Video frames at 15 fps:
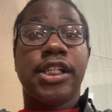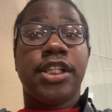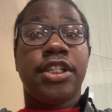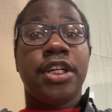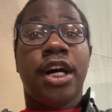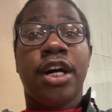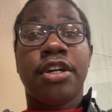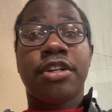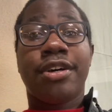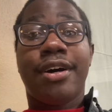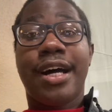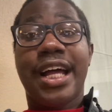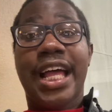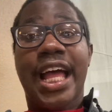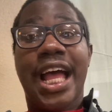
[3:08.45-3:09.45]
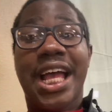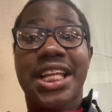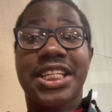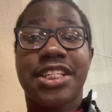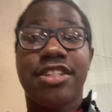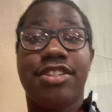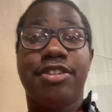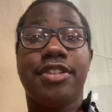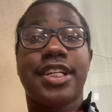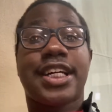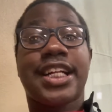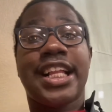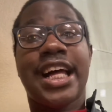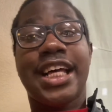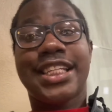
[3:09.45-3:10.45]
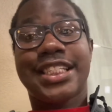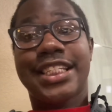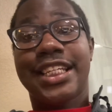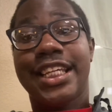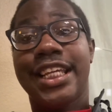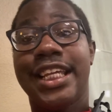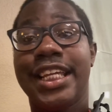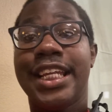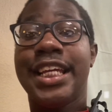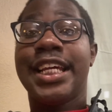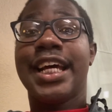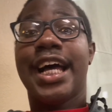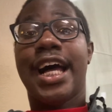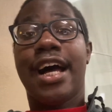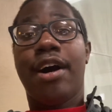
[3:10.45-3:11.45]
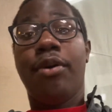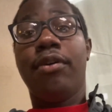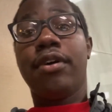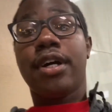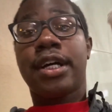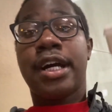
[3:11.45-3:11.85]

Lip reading: Y'all know I had to do the classic eating out.